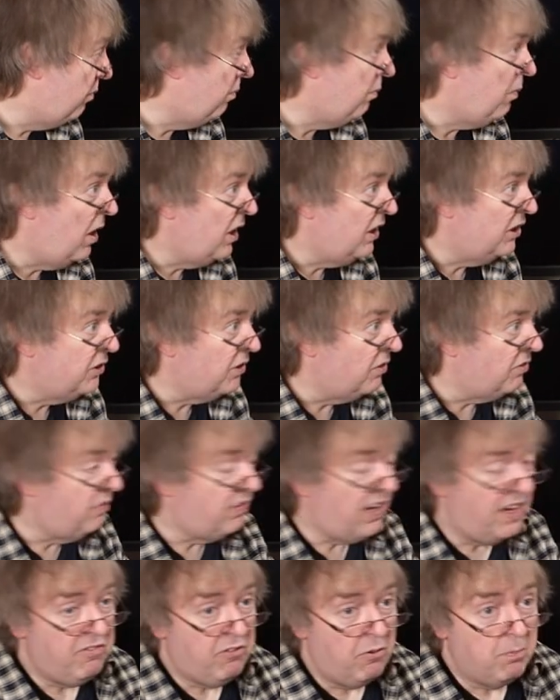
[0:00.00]
my sort of
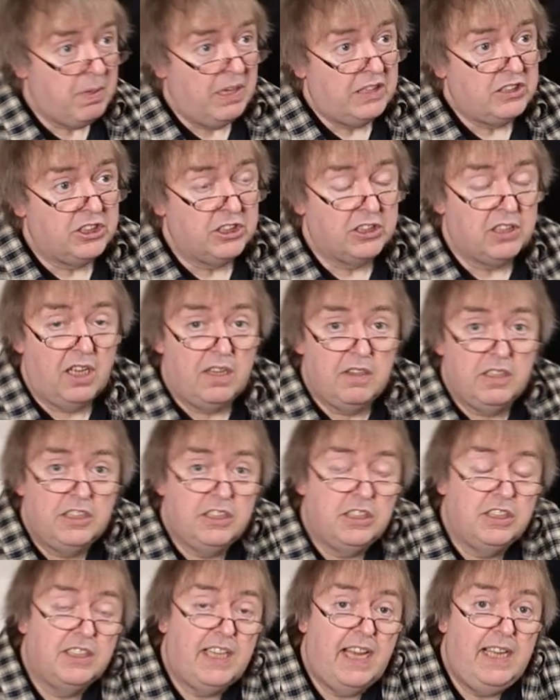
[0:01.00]
favourite pictures like
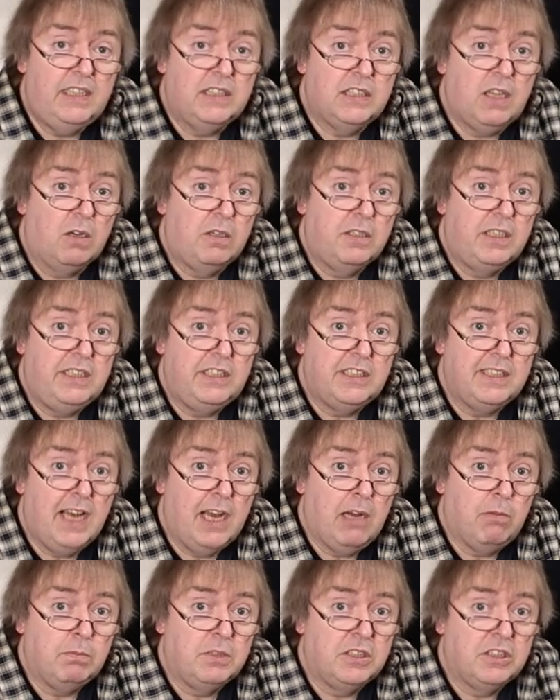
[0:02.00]
this as Keith's holiday
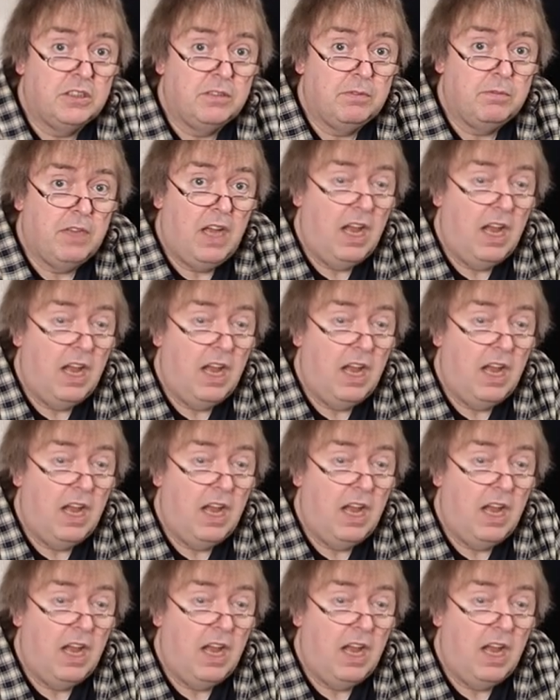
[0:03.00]
snaps.